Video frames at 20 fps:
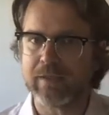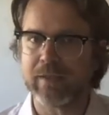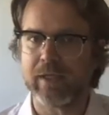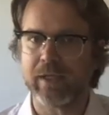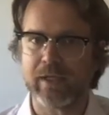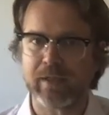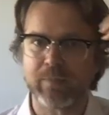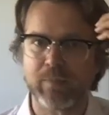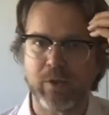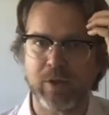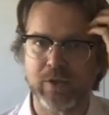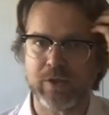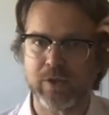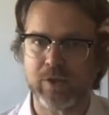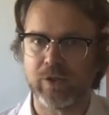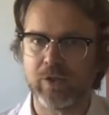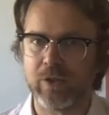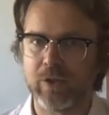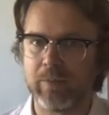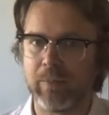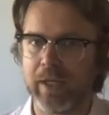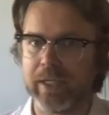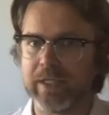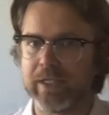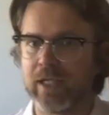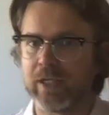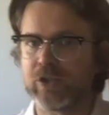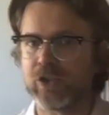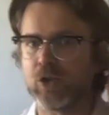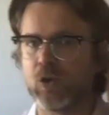that is prosecuted by
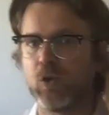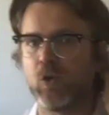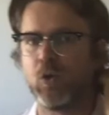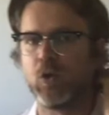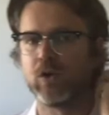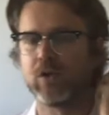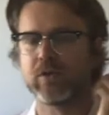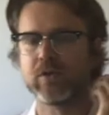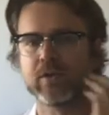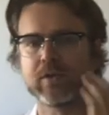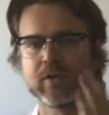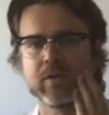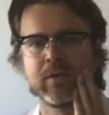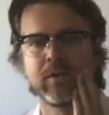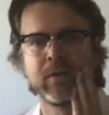Dutch courts.